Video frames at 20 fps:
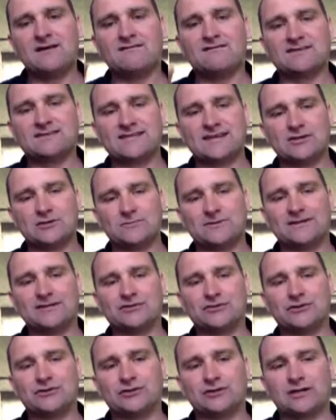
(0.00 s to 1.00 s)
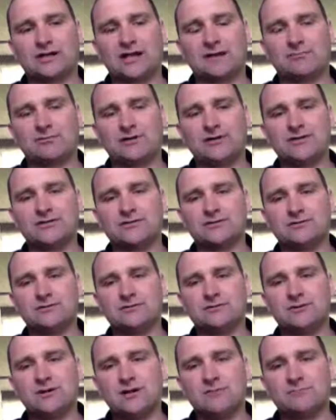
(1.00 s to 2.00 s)
for setting up internal collaboration
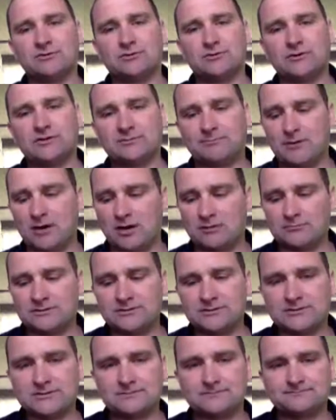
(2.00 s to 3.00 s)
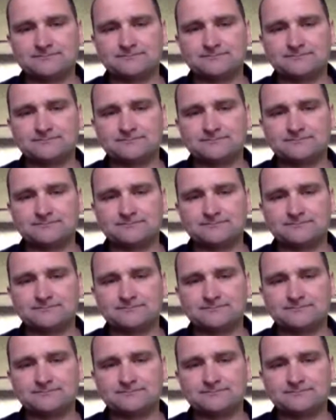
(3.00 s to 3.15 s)
between departments.